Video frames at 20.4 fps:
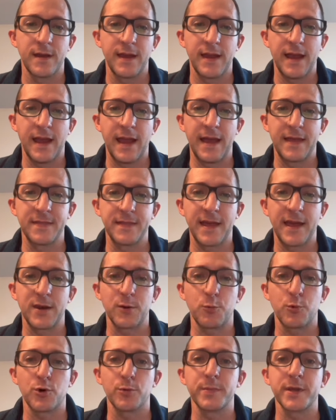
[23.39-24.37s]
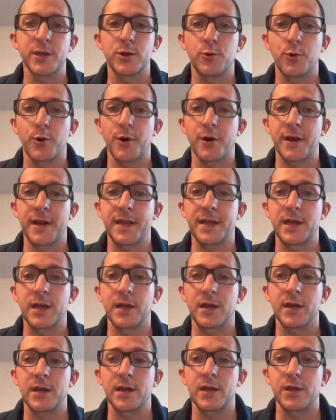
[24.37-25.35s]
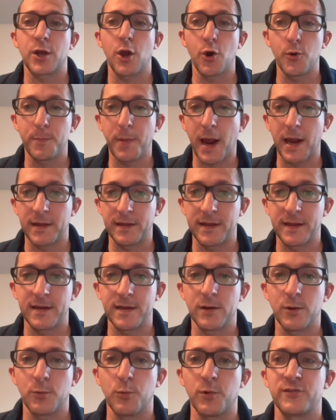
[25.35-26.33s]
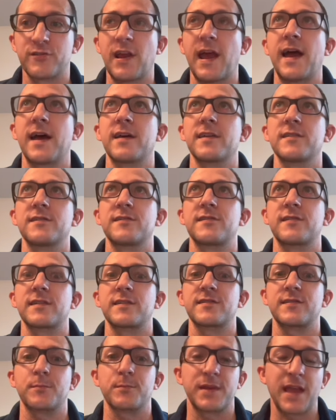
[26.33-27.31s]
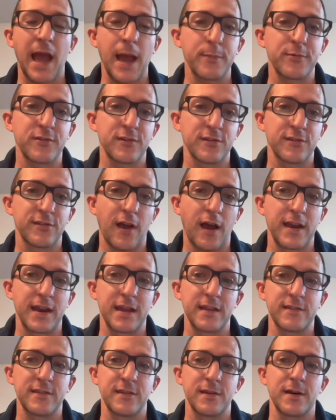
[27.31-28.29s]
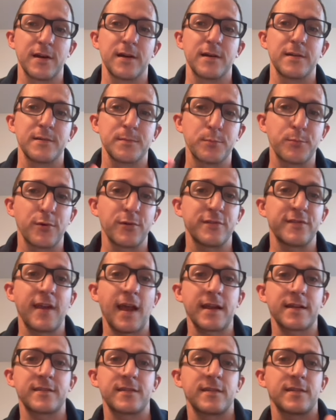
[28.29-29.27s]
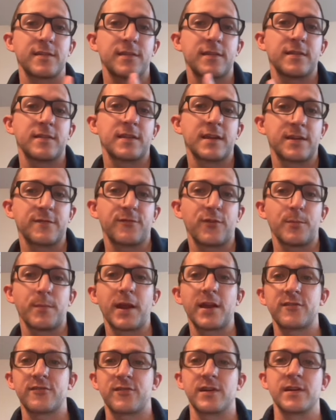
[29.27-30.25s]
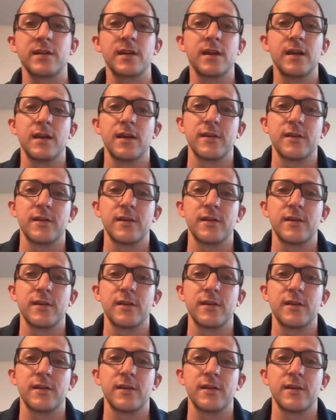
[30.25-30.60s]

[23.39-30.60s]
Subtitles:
and then we'll be querying Copilot, which has some CAPTCHAs on it to protect the information.